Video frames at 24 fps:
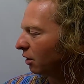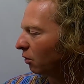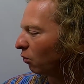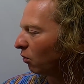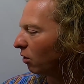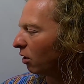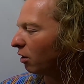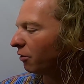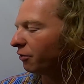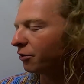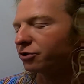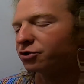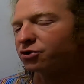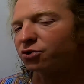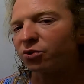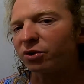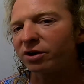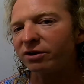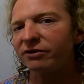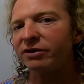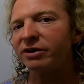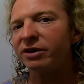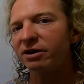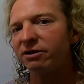well, the
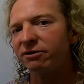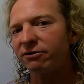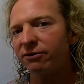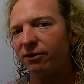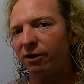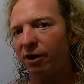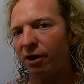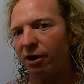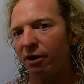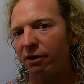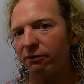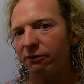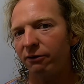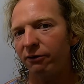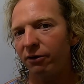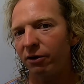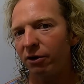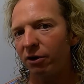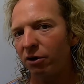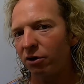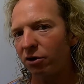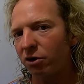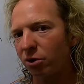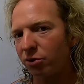derivative of
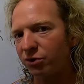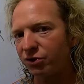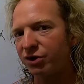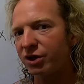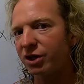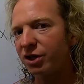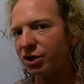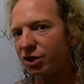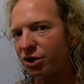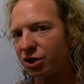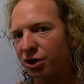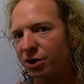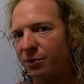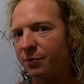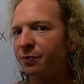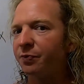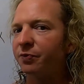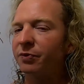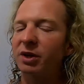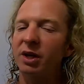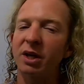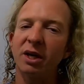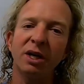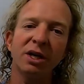cosine
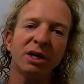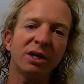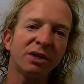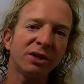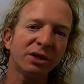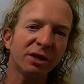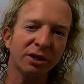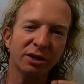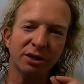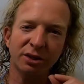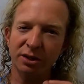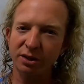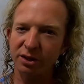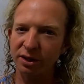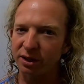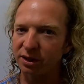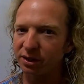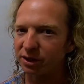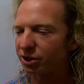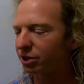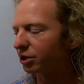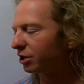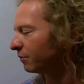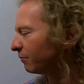is
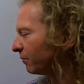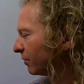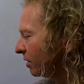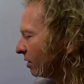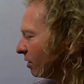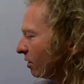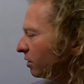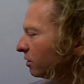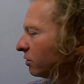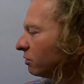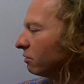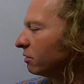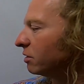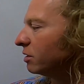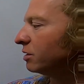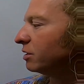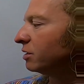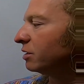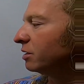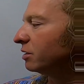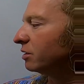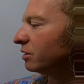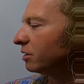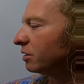sinh. So this
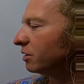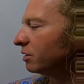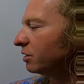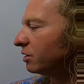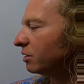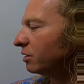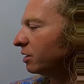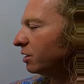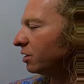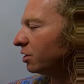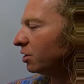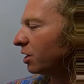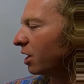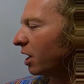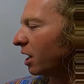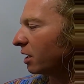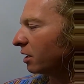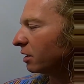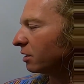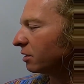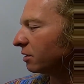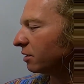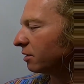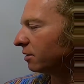is sinh
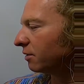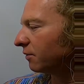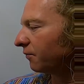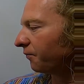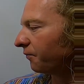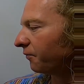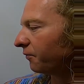x